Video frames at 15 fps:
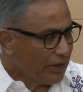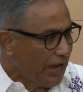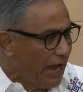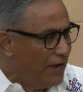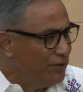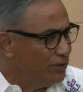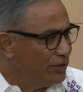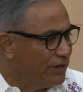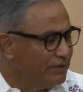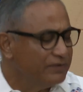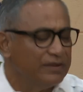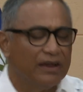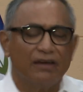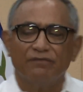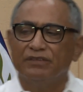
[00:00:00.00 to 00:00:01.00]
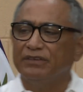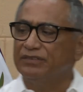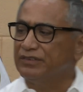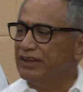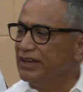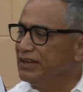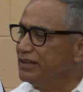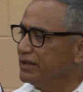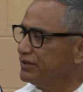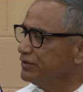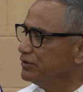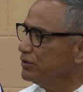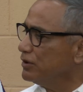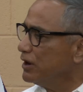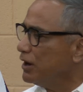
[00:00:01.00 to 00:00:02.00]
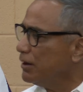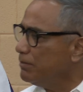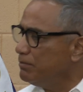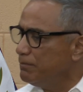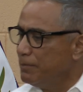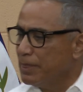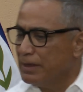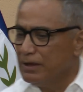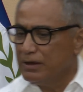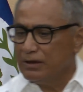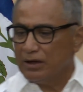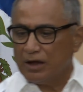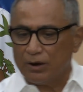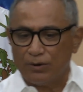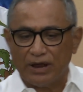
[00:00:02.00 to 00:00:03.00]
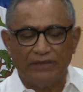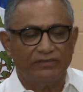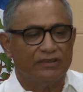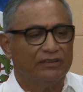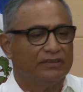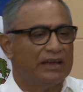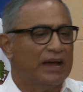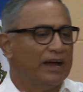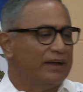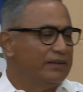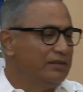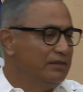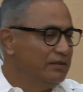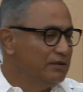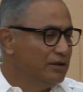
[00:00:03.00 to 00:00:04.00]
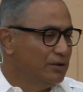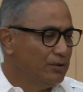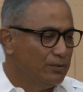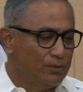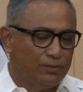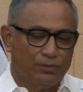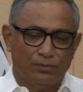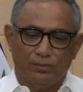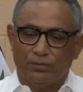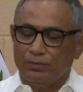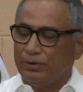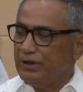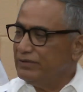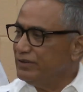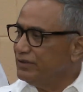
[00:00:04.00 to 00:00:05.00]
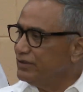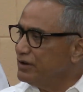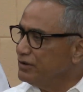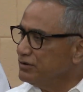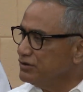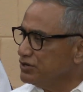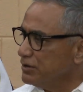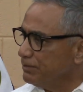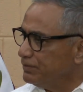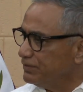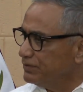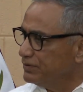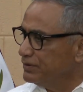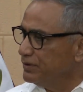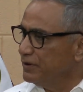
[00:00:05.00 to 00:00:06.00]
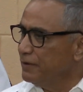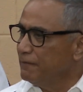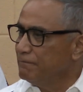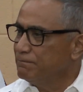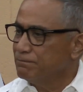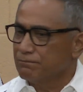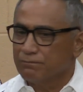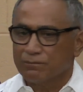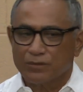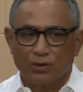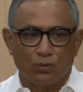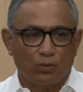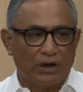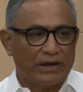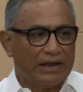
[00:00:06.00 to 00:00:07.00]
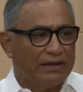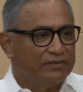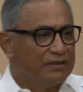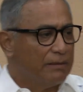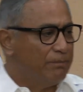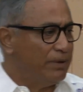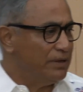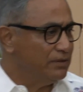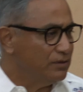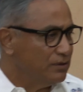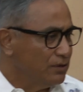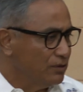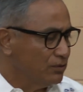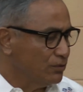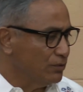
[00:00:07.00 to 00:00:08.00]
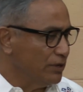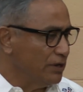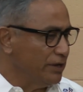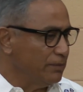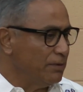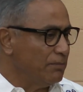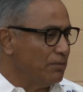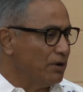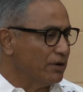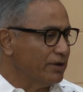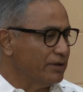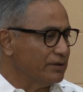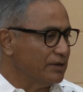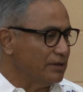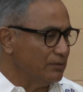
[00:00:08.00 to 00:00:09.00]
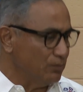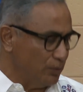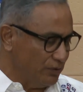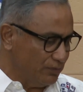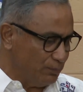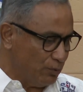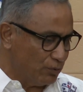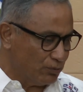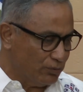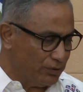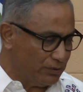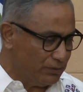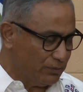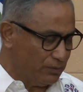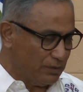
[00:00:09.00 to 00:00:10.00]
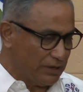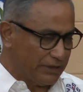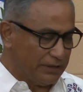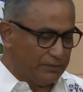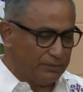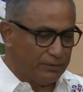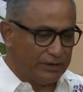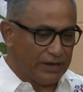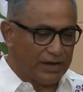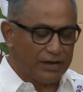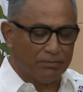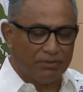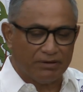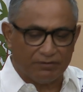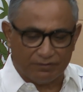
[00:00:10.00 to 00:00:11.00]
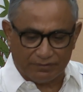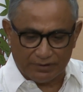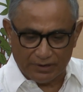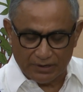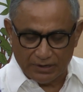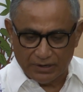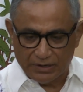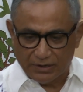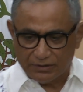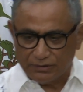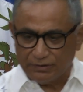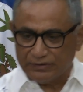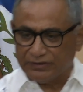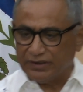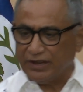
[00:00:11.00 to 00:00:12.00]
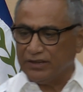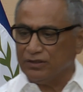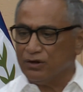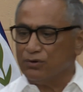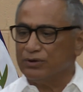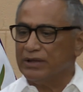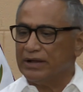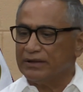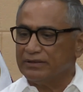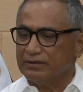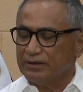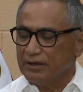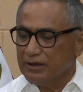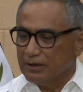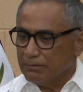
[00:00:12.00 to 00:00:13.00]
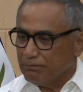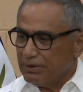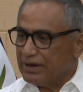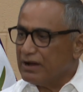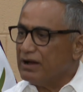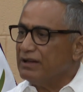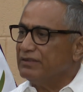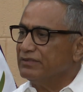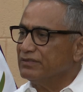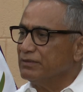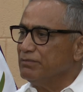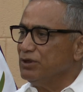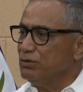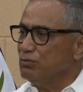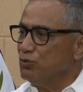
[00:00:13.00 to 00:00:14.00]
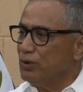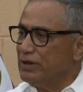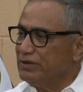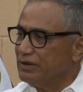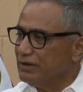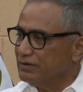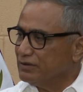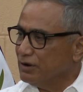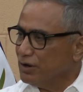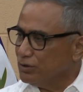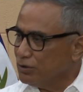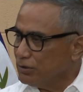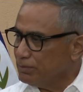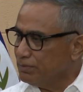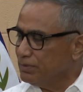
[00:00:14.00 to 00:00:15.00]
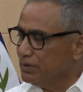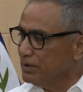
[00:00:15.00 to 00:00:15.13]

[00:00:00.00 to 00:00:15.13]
I knew this, they have this saying that, a rising tide raises all ships. What has happened to the labor market? And we spoke to it with the IMF. They're saying now that because the minimum wage has gone up,